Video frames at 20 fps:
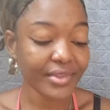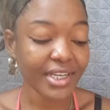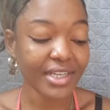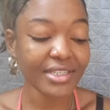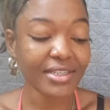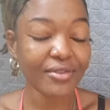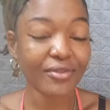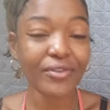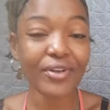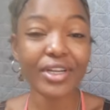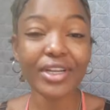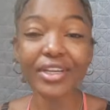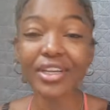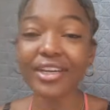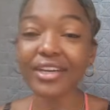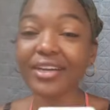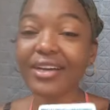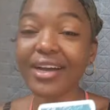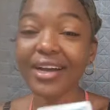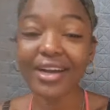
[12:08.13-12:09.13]
so follow
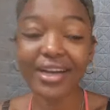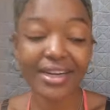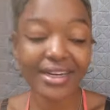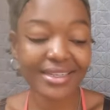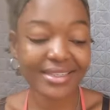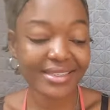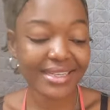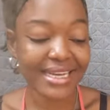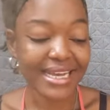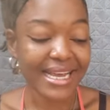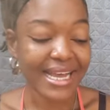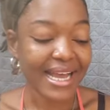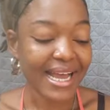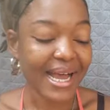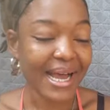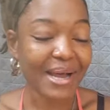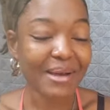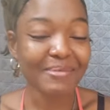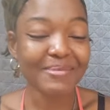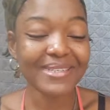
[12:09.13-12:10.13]
your heart
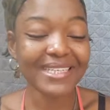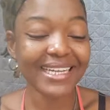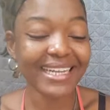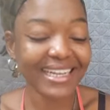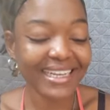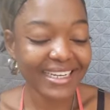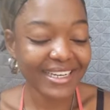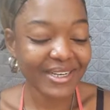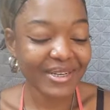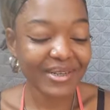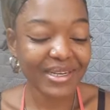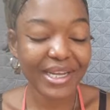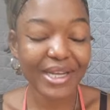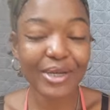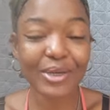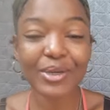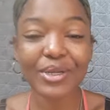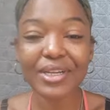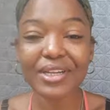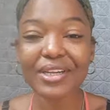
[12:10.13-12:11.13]
i'm telling you like
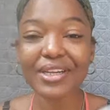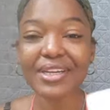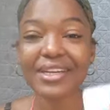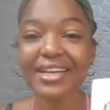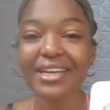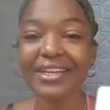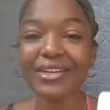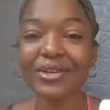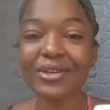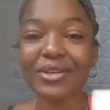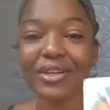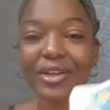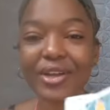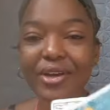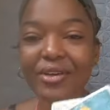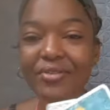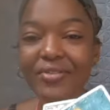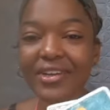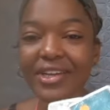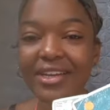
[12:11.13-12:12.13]
good luck and good
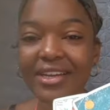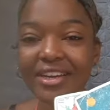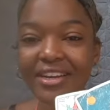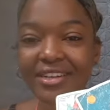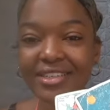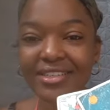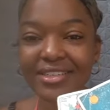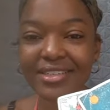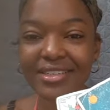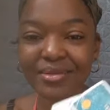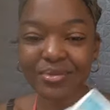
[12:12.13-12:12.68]
love energy is